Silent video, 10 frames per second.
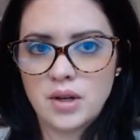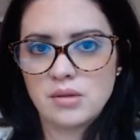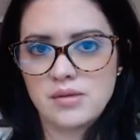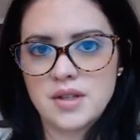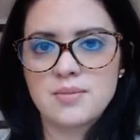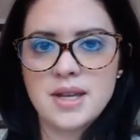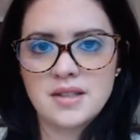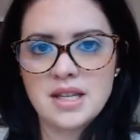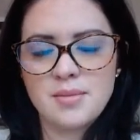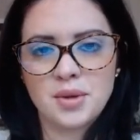This may
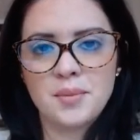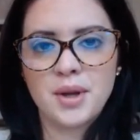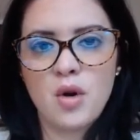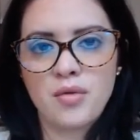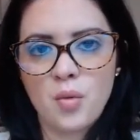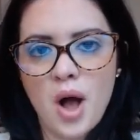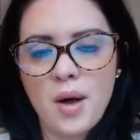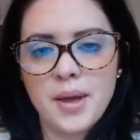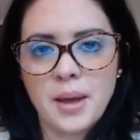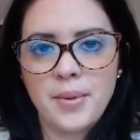seem a little bit
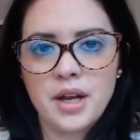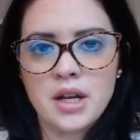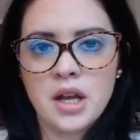overwhelming, but